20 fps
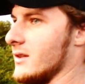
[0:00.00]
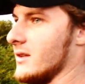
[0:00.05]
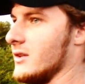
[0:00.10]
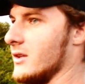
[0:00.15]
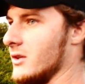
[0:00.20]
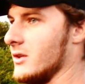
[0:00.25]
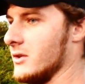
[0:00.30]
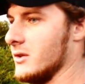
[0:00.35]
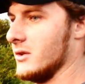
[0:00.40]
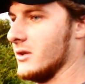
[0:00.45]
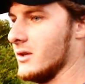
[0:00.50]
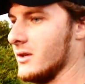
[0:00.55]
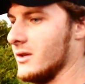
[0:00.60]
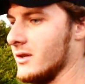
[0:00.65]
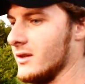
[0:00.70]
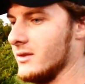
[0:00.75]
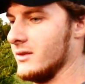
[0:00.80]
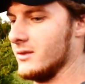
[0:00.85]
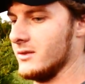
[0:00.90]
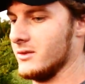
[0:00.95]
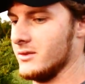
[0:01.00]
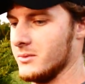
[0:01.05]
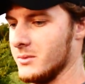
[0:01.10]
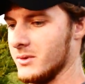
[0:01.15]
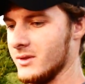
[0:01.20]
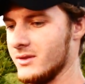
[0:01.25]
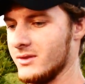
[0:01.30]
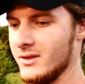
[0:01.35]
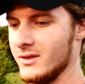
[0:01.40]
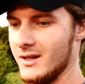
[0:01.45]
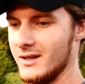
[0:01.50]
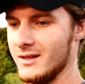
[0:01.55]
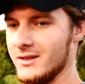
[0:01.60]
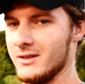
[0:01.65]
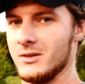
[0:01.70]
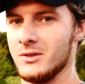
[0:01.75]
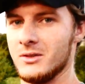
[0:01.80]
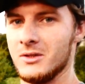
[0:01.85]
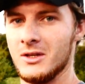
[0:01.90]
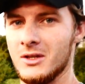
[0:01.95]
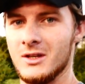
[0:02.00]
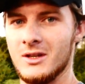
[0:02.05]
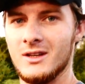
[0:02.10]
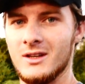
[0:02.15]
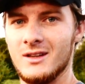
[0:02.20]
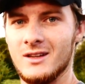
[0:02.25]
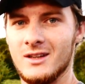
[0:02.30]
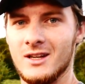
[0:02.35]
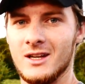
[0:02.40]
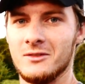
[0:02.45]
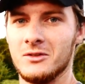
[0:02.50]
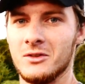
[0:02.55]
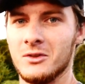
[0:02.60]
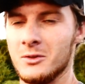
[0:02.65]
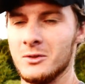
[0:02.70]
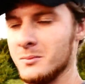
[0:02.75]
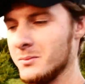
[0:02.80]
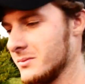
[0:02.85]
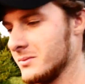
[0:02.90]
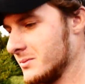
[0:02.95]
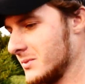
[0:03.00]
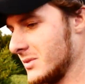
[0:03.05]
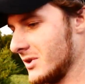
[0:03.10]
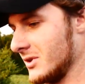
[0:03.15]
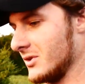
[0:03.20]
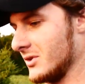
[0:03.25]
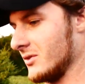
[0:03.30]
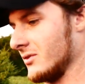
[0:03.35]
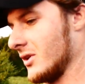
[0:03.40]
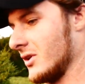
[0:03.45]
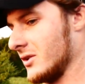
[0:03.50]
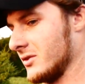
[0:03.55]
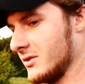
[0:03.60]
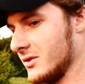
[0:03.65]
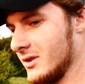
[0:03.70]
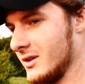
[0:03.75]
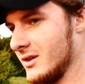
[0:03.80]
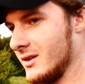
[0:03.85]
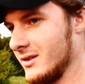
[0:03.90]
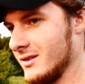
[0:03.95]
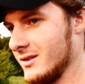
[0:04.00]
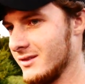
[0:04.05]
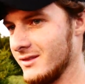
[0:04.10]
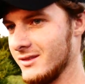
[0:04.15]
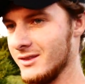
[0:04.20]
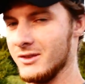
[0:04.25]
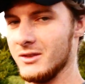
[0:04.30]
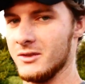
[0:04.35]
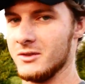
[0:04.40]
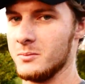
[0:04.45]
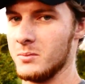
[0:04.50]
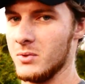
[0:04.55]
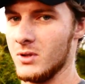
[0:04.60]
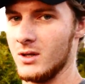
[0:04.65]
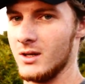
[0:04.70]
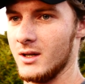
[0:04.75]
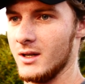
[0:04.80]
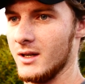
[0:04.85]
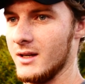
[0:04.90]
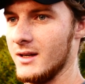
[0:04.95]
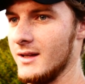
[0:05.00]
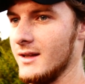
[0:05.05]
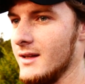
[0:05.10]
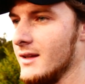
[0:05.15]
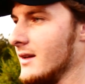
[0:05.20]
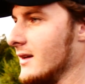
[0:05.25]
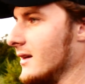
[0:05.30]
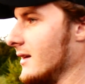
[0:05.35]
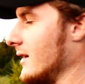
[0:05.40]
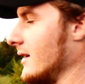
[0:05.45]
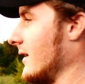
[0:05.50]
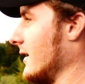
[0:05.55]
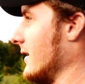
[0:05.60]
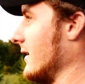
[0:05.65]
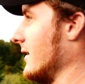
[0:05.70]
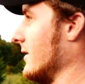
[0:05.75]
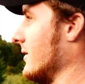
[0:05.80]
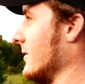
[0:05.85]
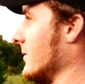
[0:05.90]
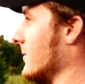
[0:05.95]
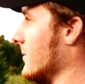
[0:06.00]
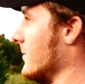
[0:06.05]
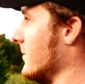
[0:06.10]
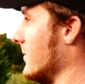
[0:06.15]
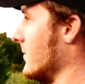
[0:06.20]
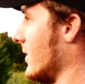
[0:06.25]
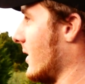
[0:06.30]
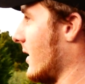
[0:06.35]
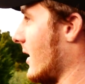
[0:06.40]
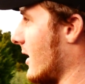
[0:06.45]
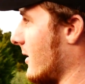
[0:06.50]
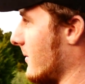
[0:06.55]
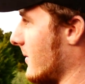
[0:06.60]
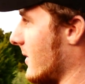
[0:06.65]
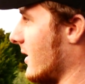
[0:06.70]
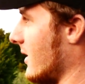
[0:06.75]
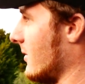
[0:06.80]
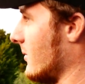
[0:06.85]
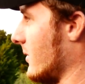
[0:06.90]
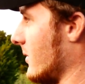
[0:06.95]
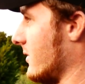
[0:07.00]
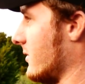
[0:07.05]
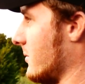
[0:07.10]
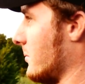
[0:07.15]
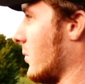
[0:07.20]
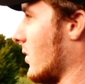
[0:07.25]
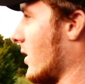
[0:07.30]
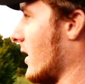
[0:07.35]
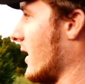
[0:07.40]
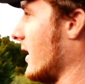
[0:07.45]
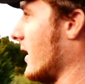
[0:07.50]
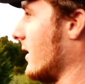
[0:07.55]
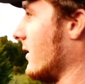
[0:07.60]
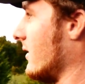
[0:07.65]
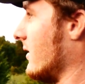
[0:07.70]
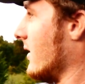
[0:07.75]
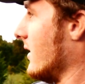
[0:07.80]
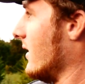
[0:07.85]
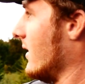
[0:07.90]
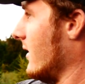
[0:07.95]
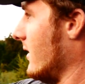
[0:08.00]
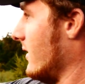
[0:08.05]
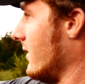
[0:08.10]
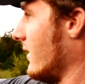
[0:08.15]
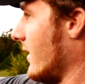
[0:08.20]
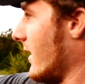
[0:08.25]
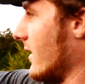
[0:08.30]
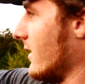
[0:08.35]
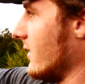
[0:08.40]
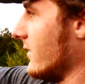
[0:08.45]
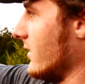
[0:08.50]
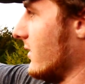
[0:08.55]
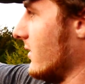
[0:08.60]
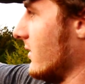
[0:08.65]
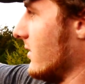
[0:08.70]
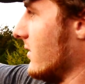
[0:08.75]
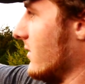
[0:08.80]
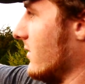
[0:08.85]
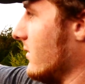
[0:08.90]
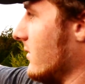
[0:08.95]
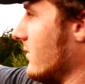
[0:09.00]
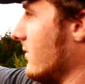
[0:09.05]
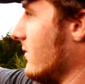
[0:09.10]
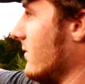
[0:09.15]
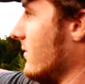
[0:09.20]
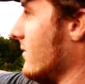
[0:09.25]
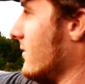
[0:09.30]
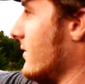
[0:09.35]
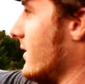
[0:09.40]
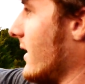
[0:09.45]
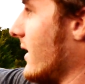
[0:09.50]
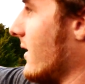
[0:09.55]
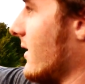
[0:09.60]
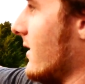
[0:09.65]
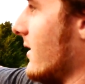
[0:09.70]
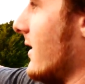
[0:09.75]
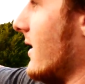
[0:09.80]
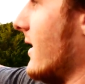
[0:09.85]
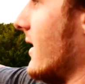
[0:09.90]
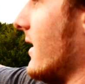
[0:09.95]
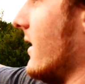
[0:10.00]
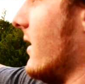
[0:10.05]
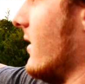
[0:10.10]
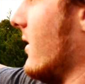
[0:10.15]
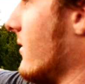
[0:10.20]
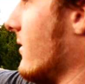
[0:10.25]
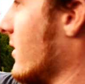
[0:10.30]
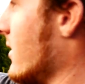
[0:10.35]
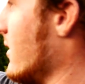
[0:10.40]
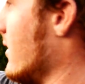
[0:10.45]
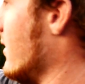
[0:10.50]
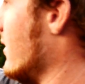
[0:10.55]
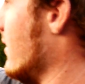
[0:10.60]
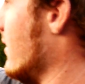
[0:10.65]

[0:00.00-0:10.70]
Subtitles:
to do is we decided to have a little bit of diversity in this plot, and we came in and we sprayed down a line of it,